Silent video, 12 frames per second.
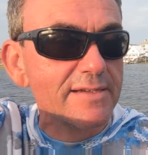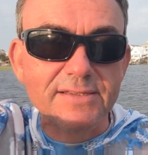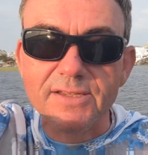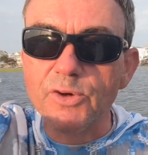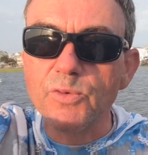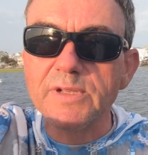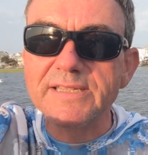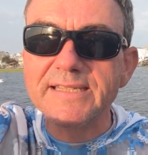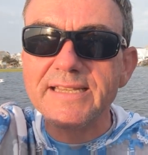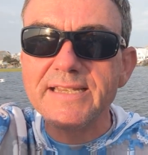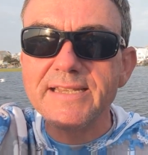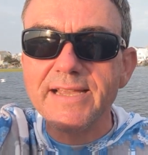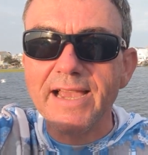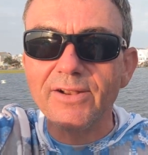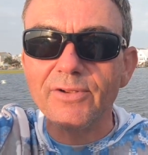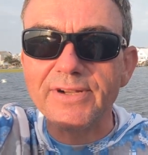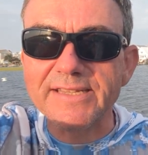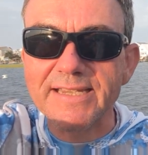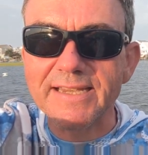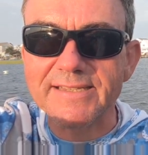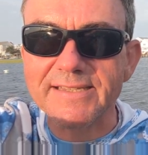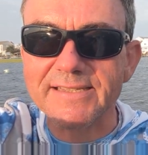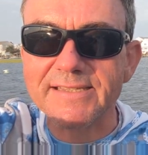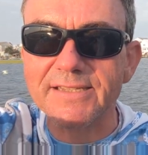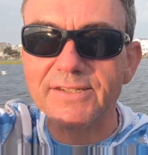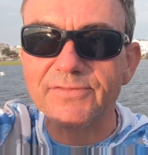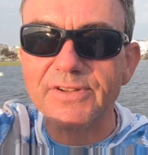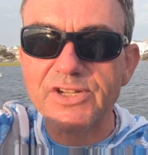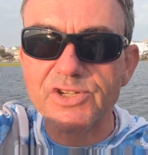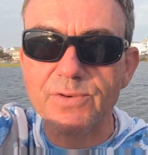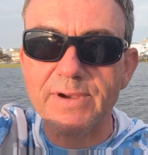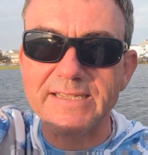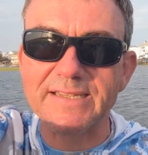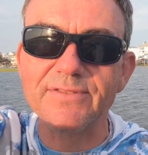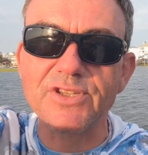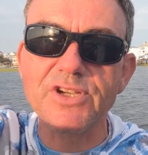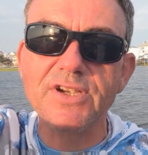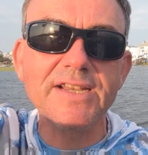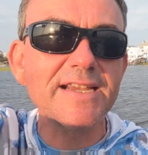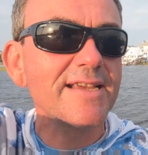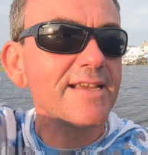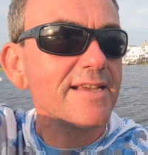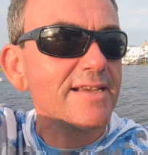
So we'll see how long it takes us to finish the rest of the journey,